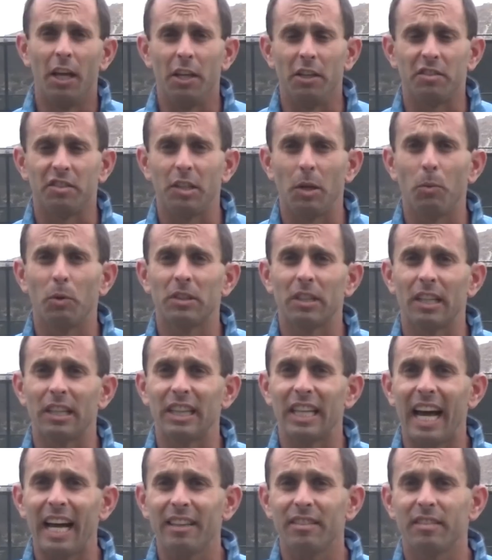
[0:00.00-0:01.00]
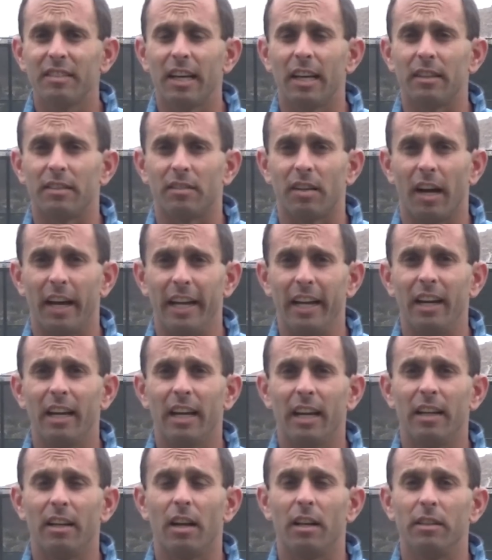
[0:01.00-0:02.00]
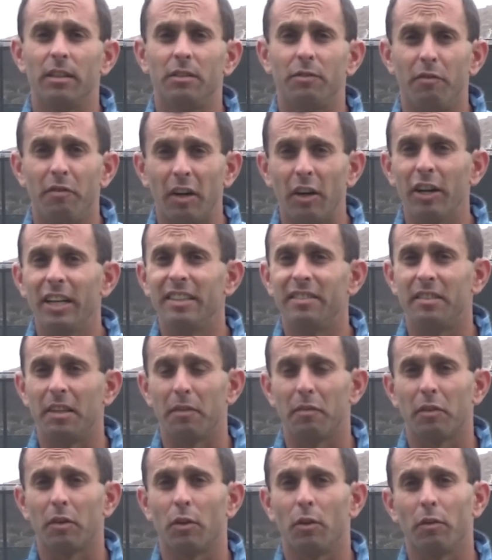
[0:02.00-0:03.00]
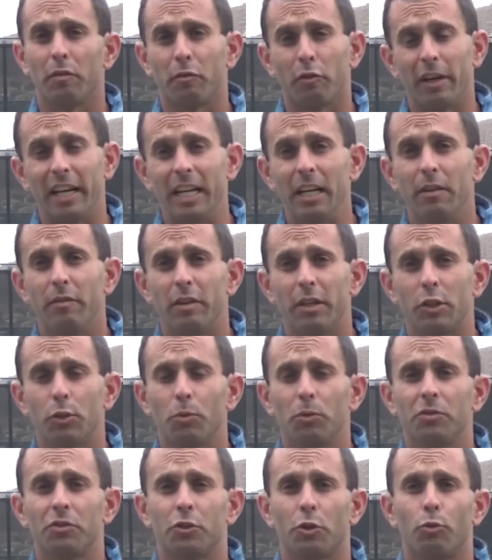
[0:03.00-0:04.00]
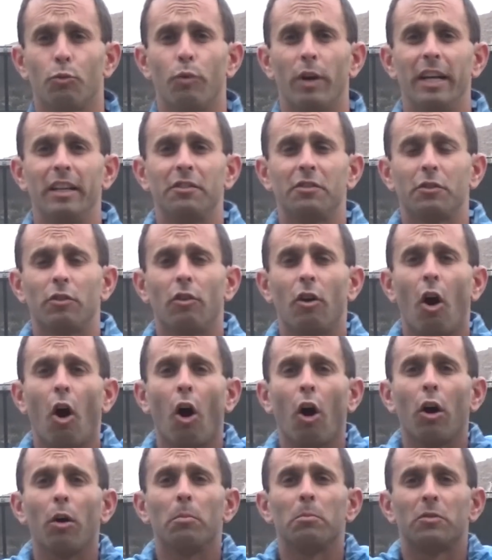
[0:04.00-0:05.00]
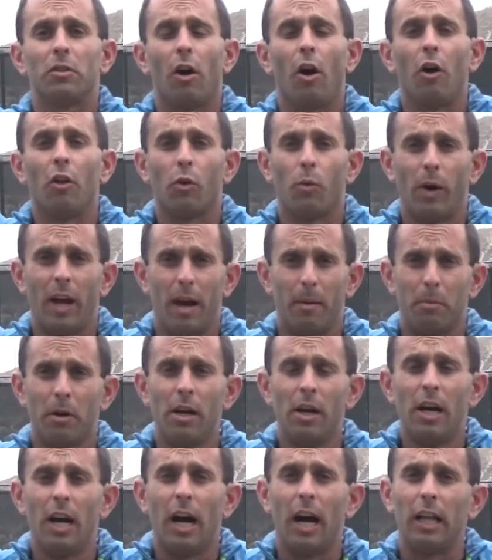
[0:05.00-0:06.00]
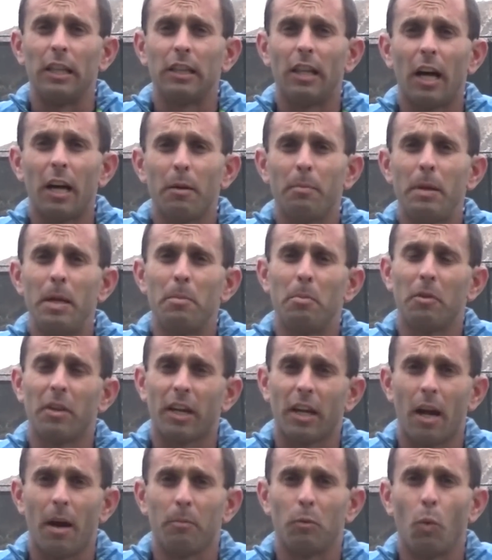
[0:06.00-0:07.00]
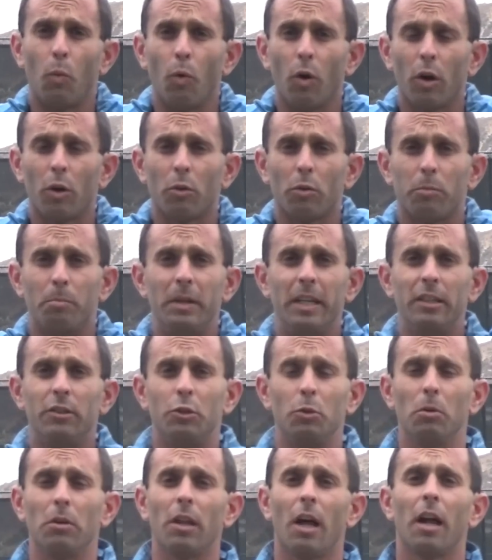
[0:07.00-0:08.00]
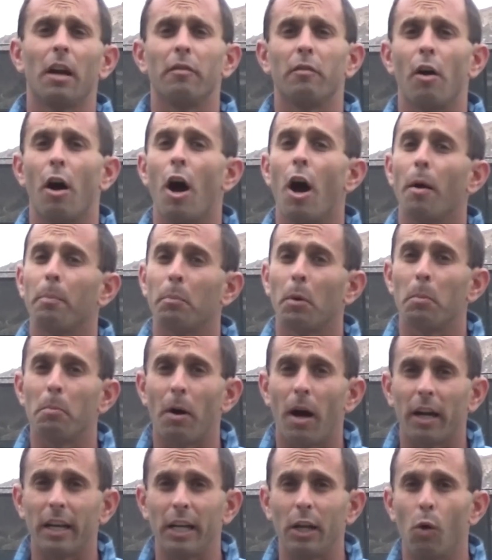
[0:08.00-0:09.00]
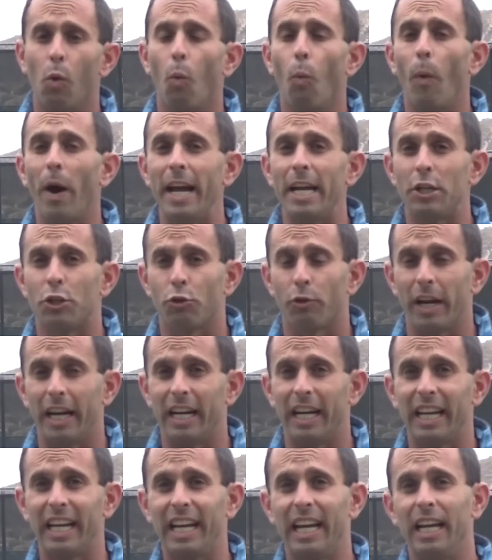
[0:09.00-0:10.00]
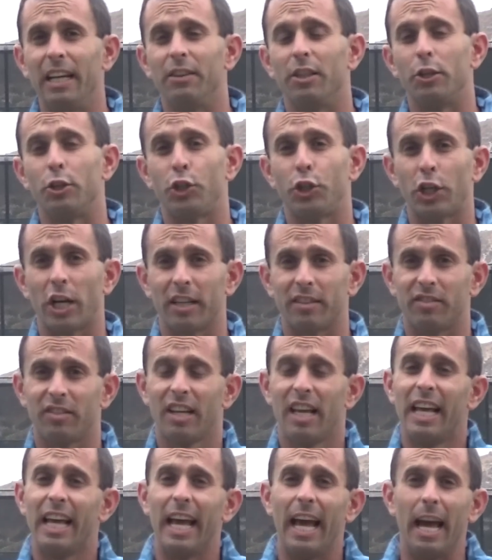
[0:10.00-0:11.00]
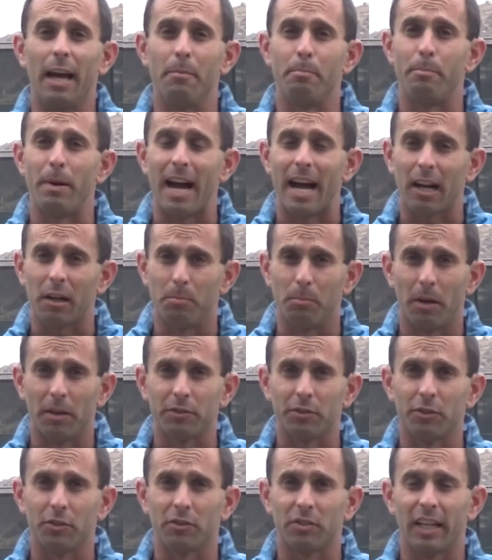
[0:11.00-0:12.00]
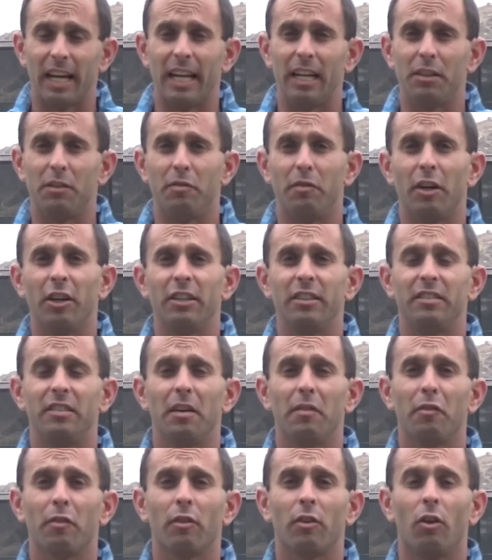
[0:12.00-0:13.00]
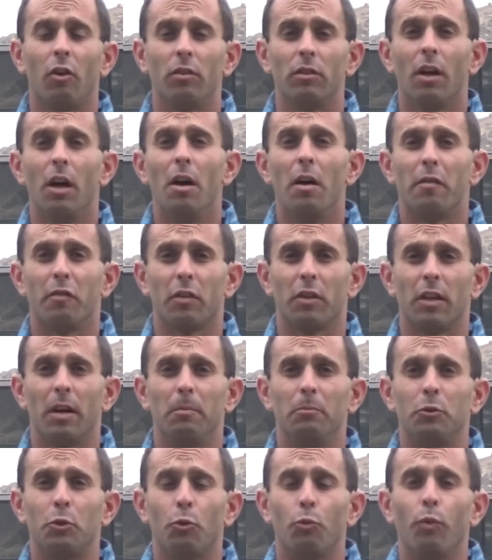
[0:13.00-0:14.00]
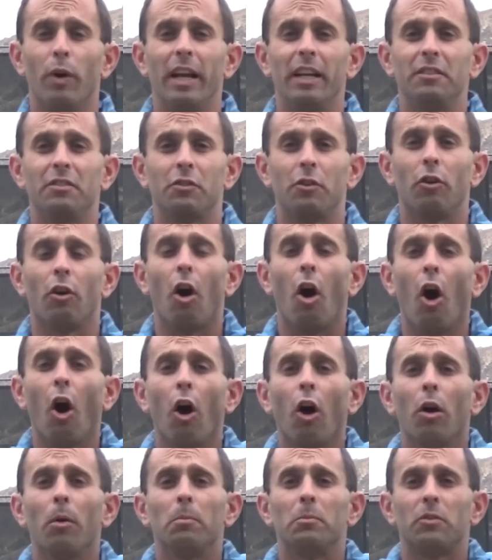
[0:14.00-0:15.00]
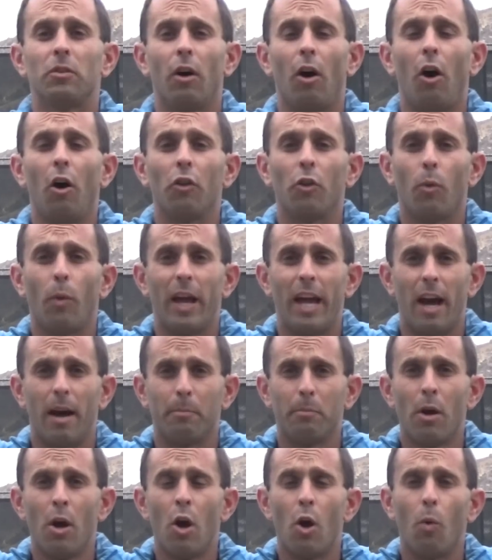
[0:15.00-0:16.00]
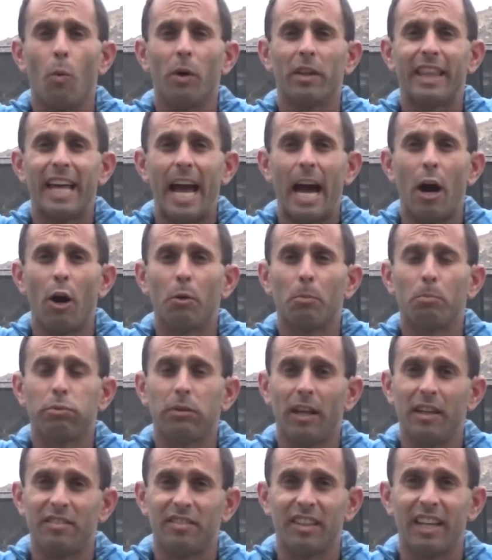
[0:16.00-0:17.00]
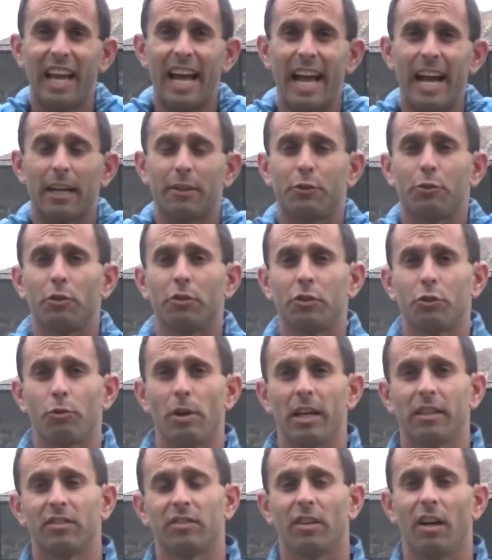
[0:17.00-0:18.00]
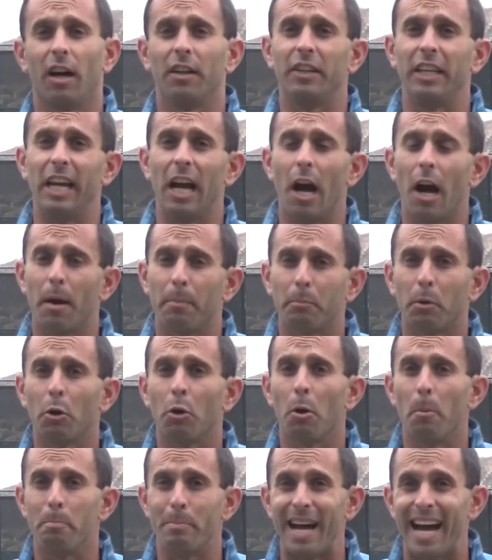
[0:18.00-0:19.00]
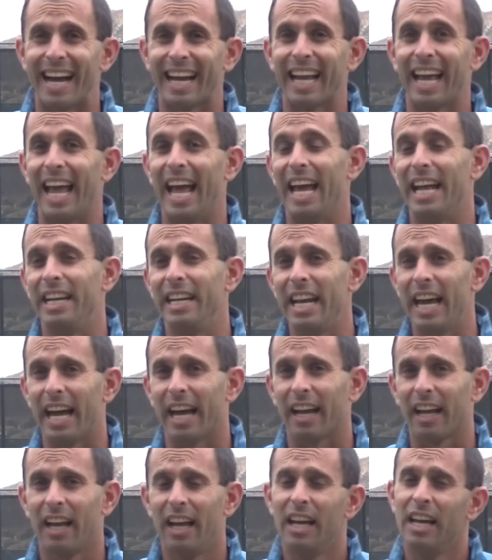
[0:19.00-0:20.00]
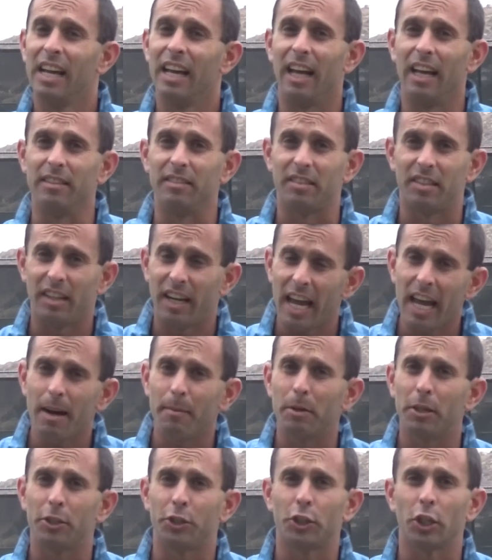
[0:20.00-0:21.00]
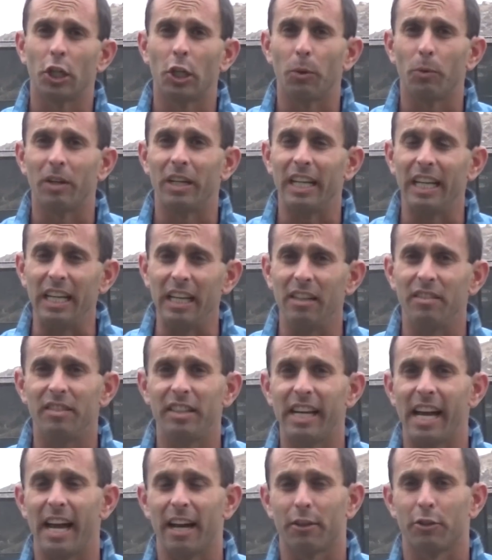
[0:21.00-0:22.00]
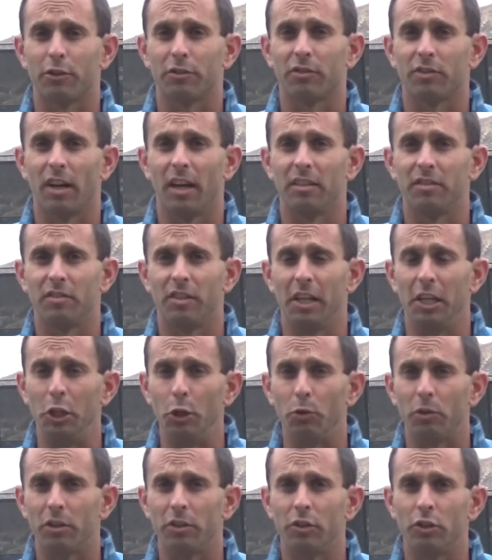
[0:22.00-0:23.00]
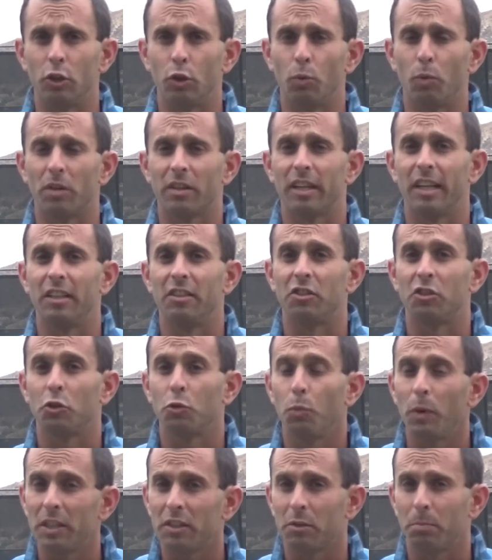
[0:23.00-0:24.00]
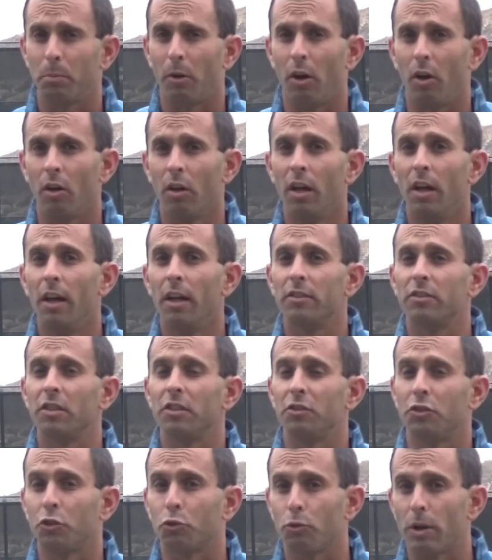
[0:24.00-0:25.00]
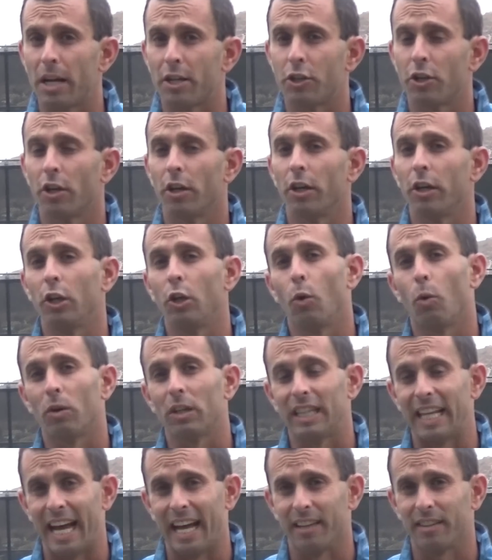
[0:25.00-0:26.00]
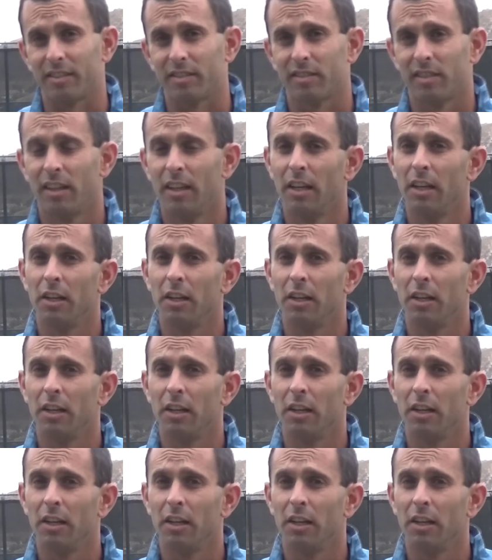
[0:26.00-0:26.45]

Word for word: You see, when the lats get tight, it, it's very difficult for individuals to raise their arms all the way up. A lot of people that come to work with me do a lot of upper body weight training in the chest and back muscles, and it's very difficult for them to raise their arms all the way up without placing extra stress on the upper back and neck. And today I'm going to show you an easy exercise that you can do with a Swiss ball to stretch your lats.